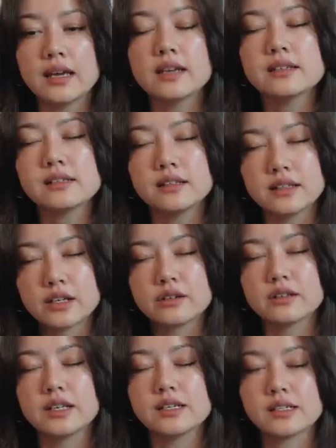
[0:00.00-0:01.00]
it is
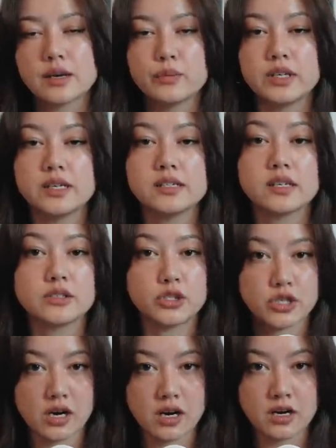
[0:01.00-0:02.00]
literally somebody's
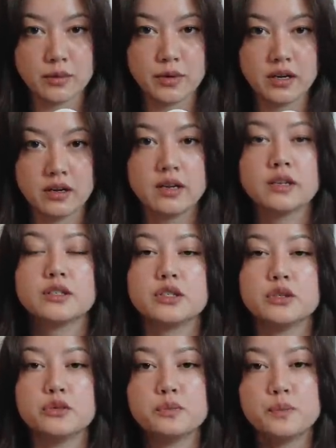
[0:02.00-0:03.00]
job
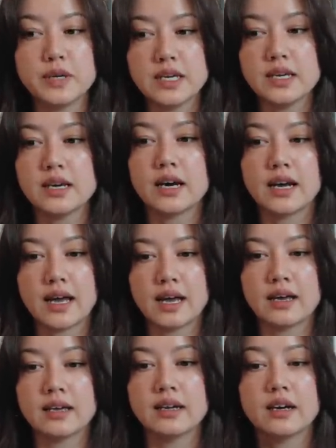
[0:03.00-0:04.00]
to be
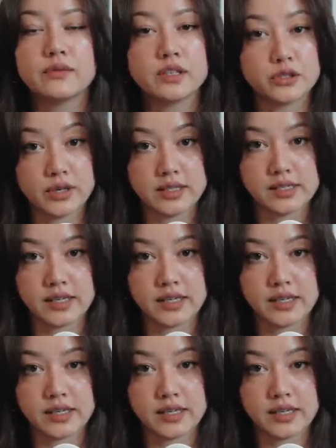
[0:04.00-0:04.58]
ahead of the trend